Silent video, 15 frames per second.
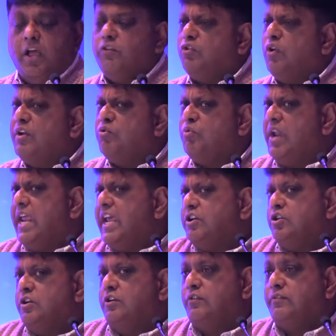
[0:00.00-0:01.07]
So in
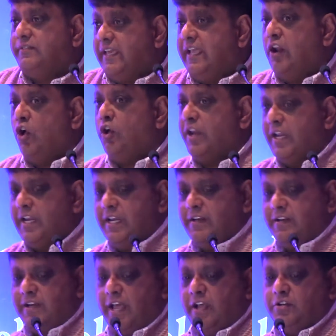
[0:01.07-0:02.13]
relation to Ceylon and
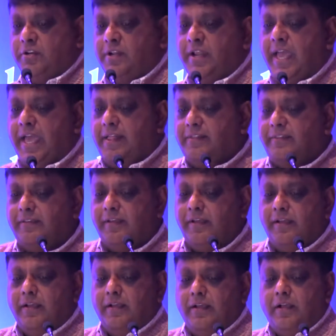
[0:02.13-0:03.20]
international health,
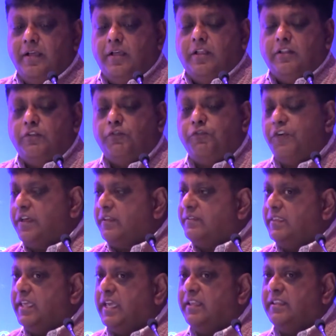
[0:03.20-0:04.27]
the
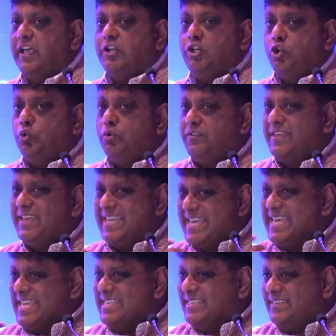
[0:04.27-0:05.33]
first thing that you
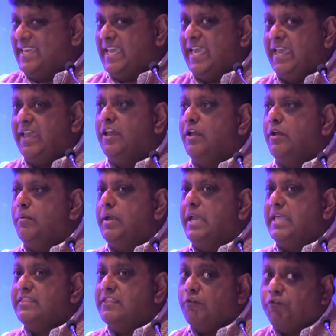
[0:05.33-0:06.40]
see
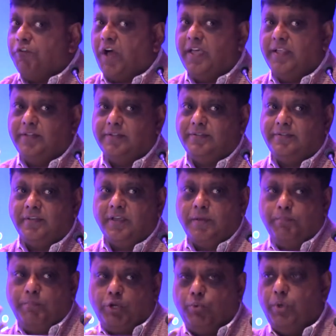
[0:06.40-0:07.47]
in the files
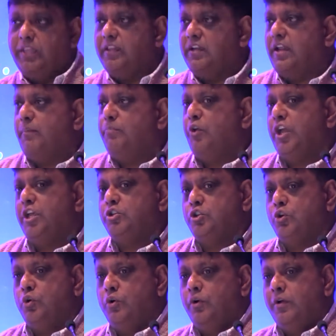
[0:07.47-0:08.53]
between the
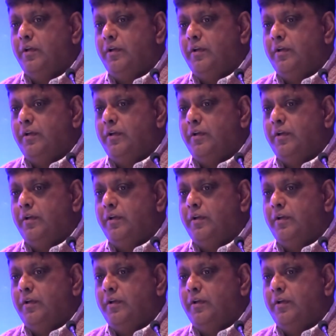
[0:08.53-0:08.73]
WHO